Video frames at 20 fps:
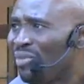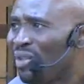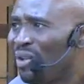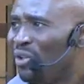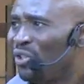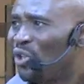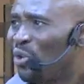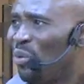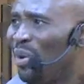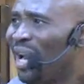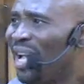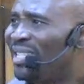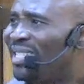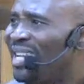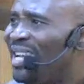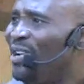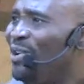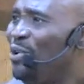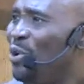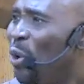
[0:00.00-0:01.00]
So when I
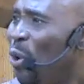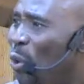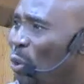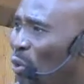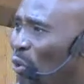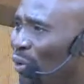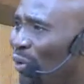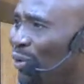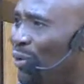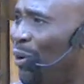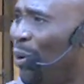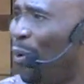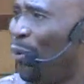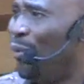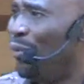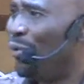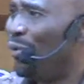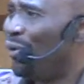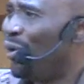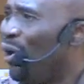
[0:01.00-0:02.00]
say no,
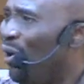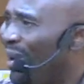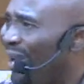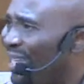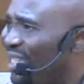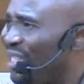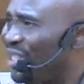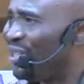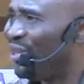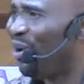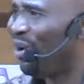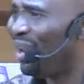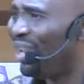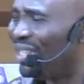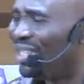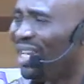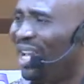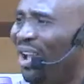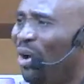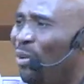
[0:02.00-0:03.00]
no, knowledge, knowledge,
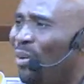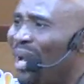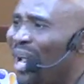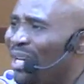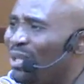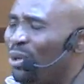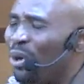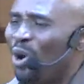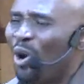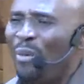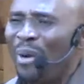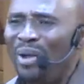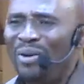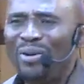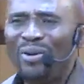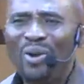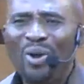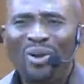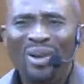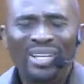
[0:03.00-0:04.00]
when I talk about
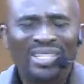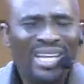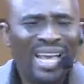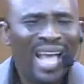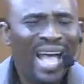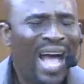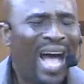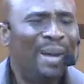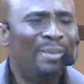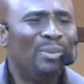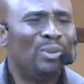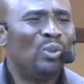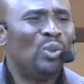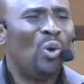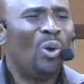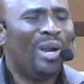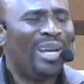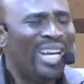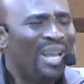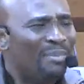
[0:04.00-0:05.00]
knowledge, I'm
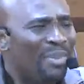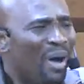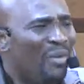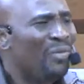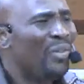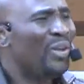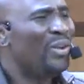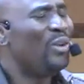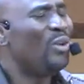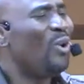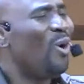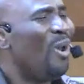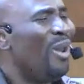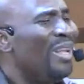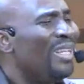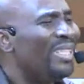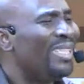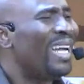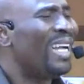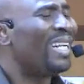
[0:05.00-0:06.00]
talking about the
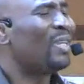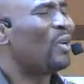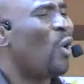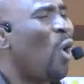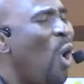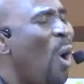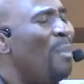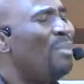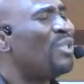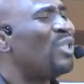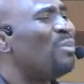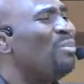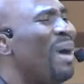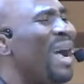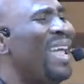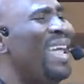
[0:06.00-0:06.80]
knowledge that comes by